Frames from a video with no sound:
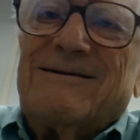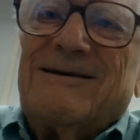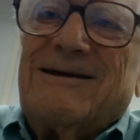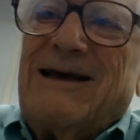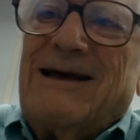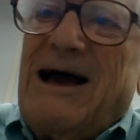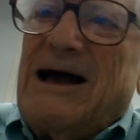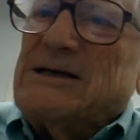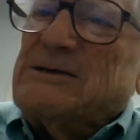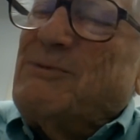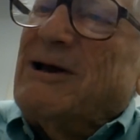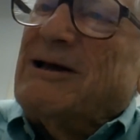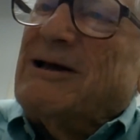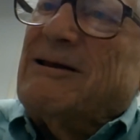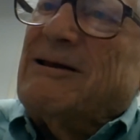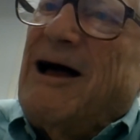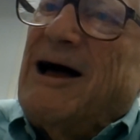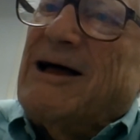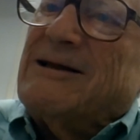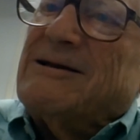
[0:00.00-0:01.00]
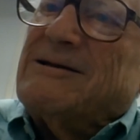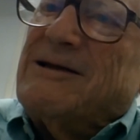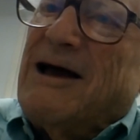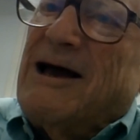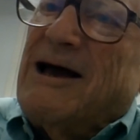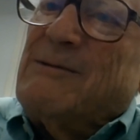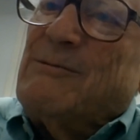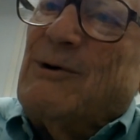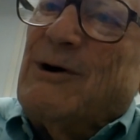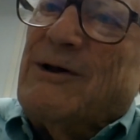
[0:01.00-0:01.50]
yeah, I spend a lot of
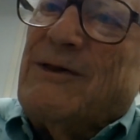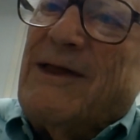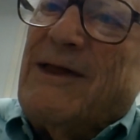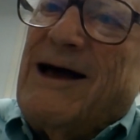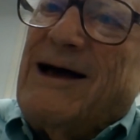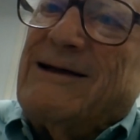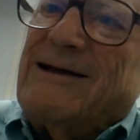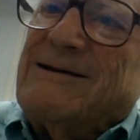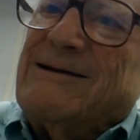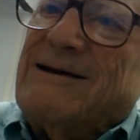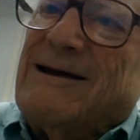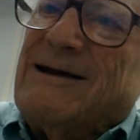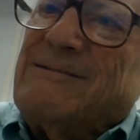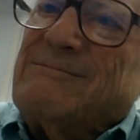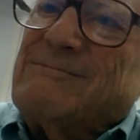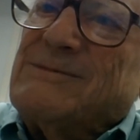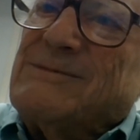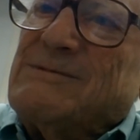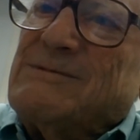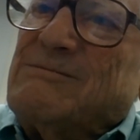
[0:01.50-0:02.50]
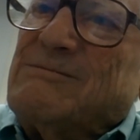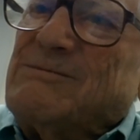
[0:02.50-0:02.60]
time on that, and I'm